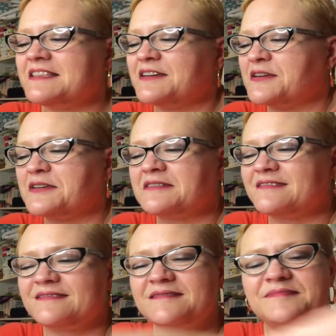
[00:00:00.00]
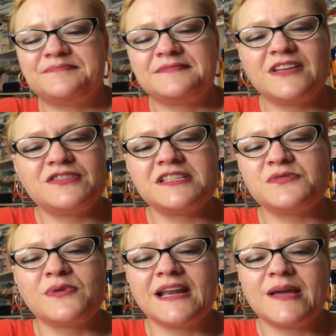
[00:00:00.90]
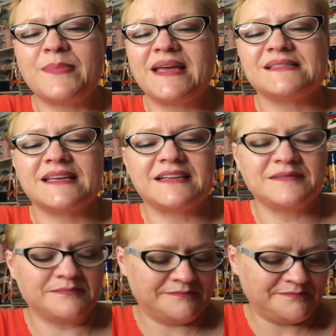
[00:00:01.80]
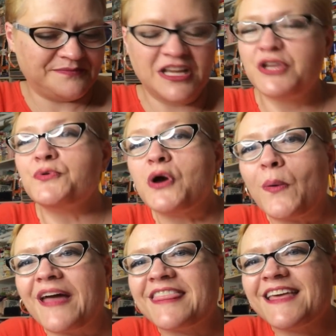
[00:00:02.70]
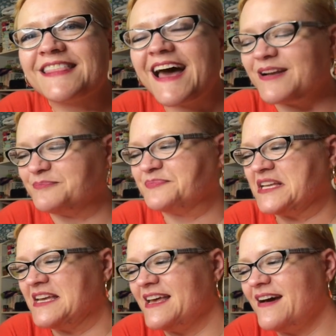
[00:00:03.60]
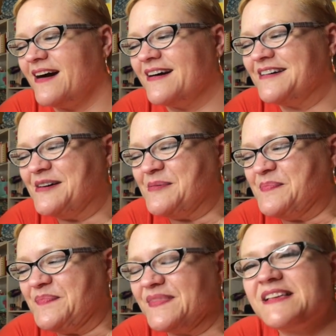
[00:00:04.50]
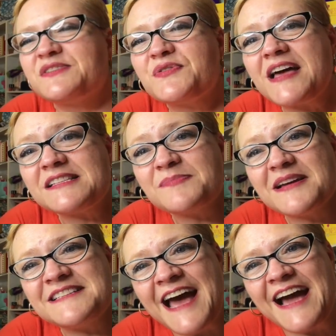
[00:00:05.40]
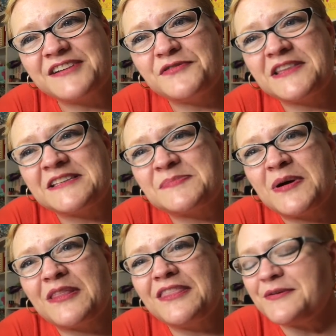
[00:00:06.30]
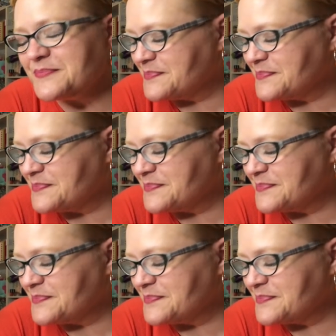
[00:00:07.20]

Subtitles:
that they're just really amazing. You know I think that. So that's my tag for this month.